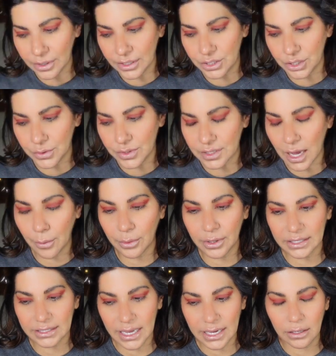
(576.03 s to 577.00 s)
I want to do is I want
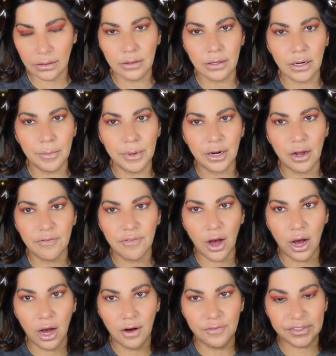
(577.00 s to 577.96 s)
to take a little bit
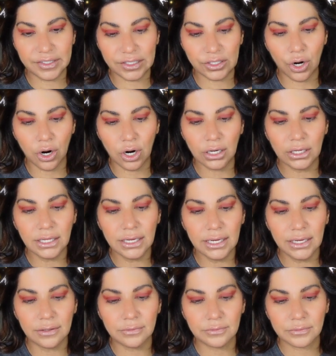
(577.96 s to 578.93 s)
of
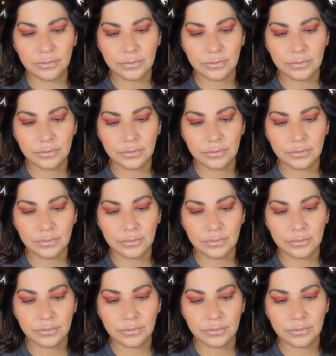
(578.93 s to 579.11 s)
Scarlet